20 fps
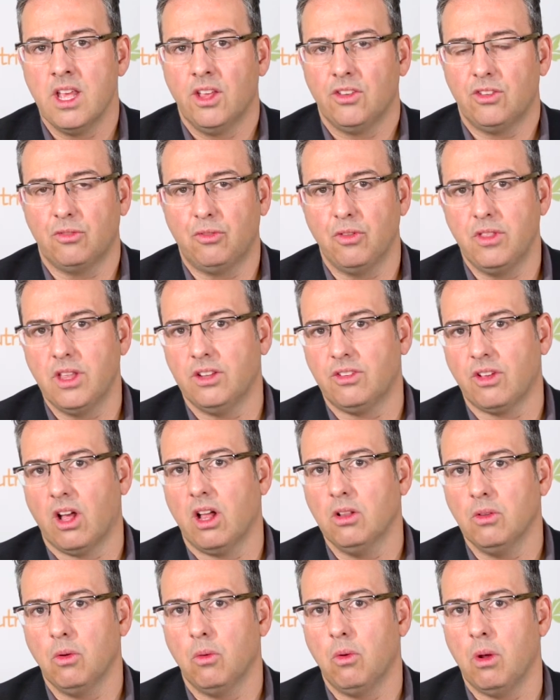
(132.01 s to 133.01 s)
So for the
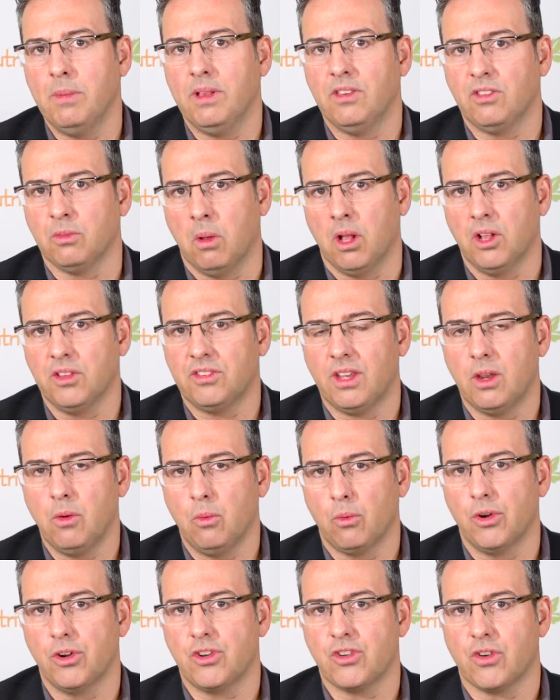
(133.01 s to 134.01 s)
adult women's multi,
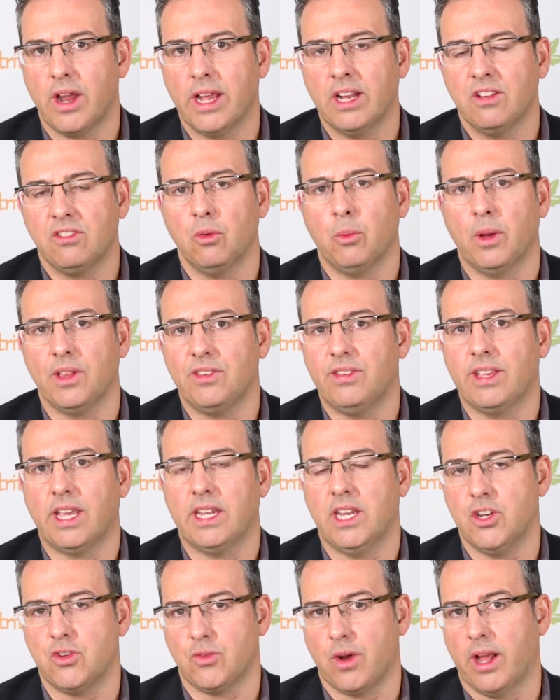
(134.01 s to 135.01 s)
we're trying to once
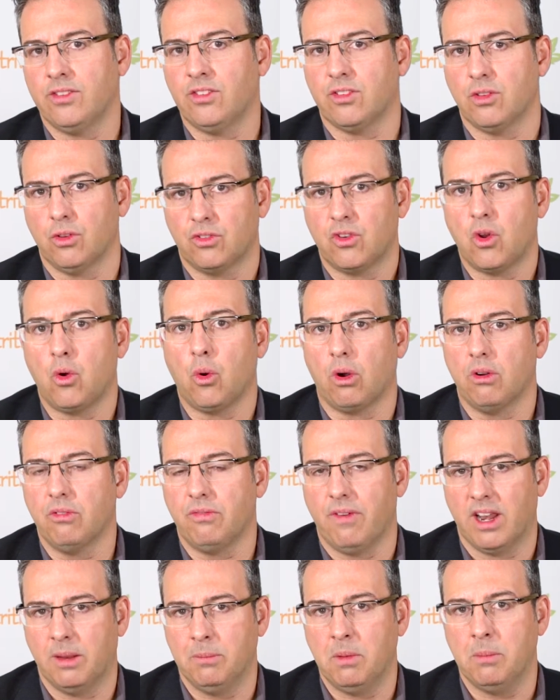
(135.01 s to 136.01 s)
again address those core
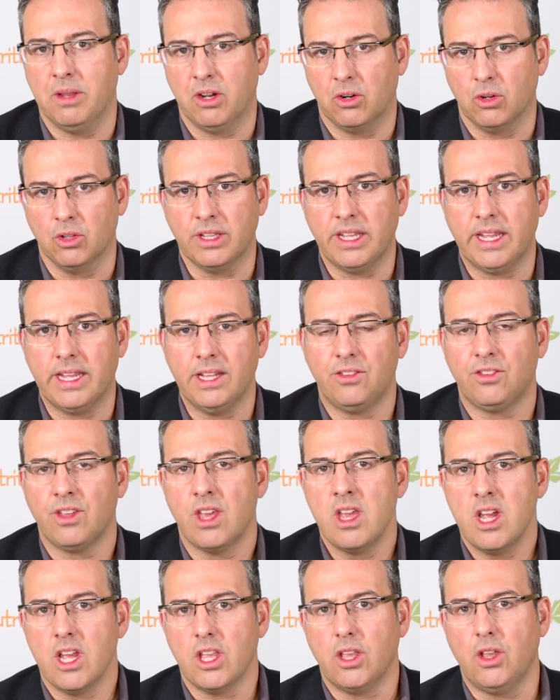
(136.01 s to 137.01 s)
vitamin mineral needs
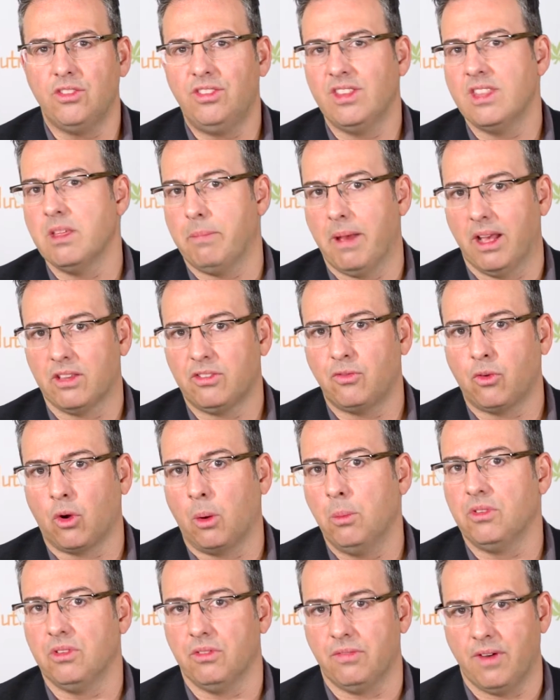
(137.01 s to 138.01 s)
using the best
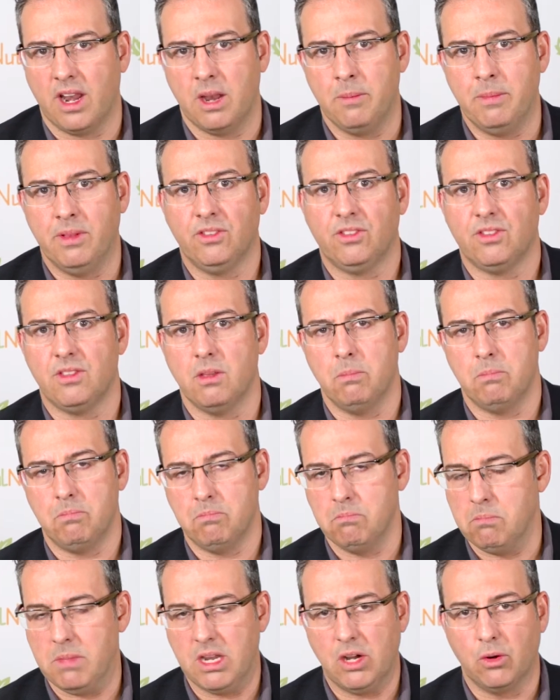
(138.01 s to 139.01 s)
forms of vitamins, the
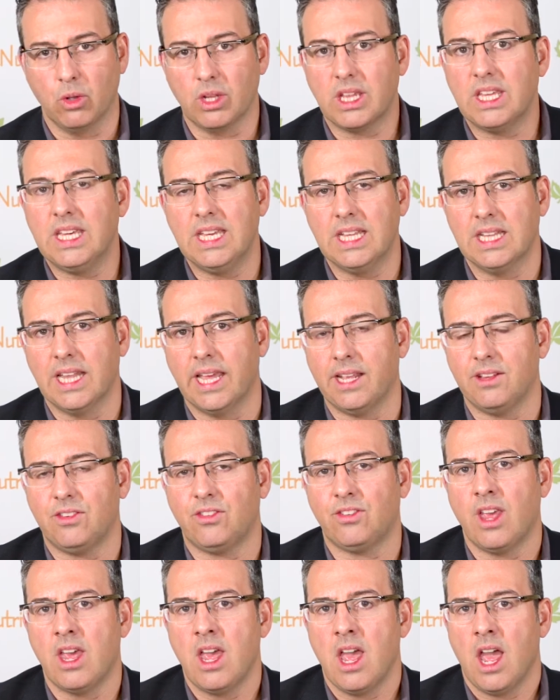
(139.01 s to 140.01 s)
mineral
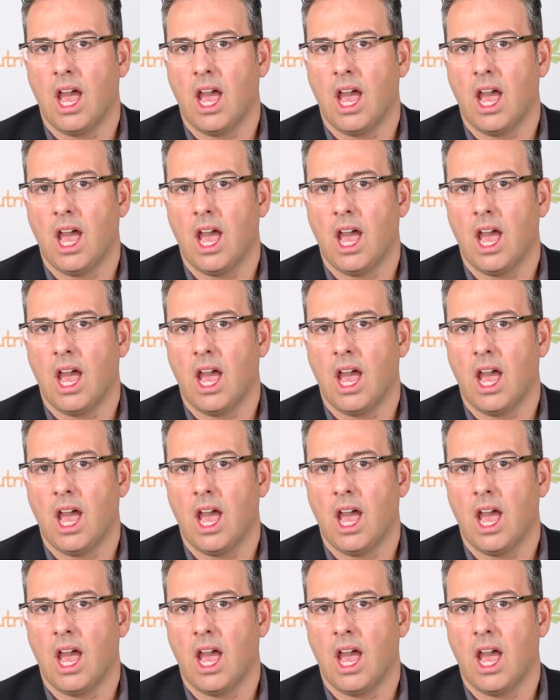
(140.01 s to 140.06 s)
chelates,